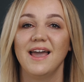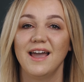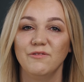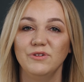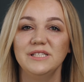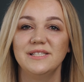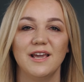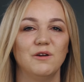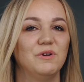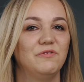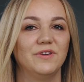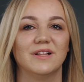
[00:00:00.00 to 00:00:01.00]
Every day,
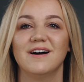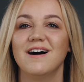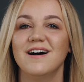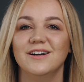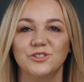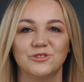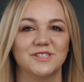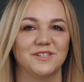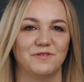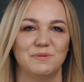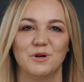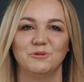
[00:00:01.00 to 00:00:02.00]
we feel hundreds
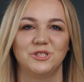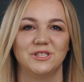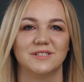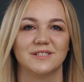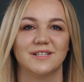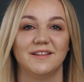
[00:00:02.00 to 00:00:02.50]
of emotions.